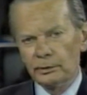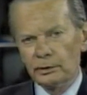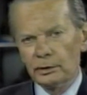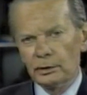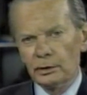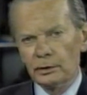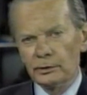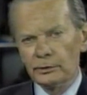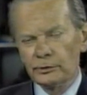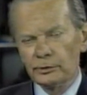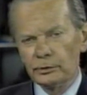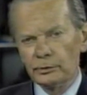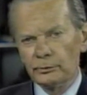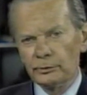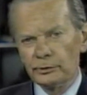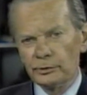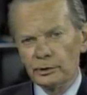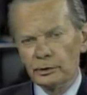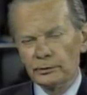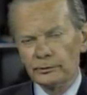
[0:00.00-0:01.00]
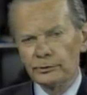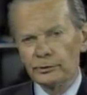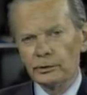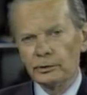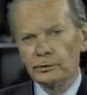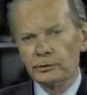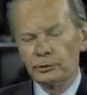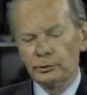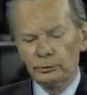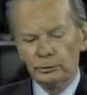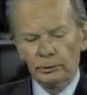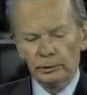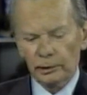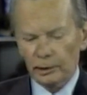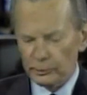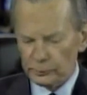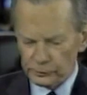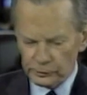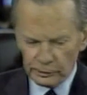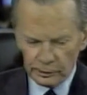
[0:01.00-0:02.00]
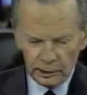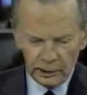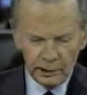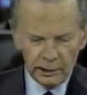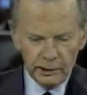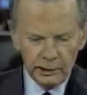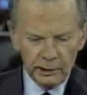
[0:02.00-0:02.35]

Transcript: because the results are too close.